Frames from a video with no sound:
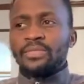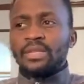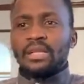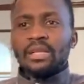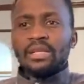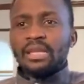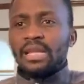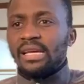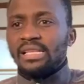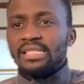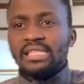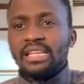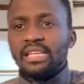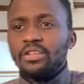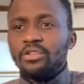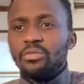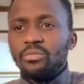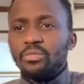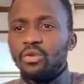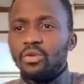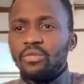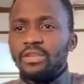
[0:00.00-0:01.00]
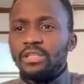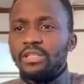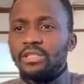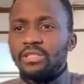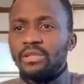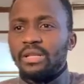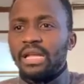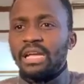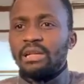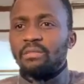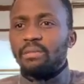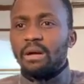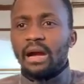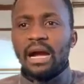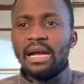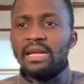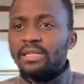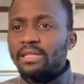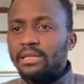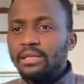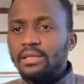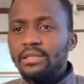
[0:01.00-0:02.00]
let's say you move into like
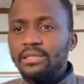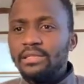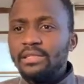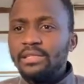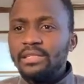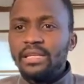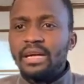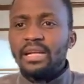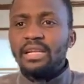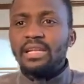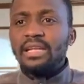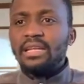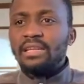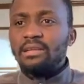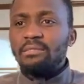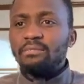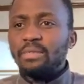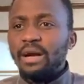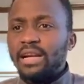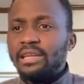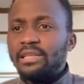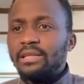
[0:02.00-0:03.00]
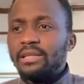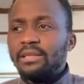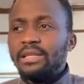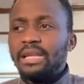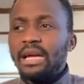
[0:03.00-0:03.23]
Python, you start learning Python.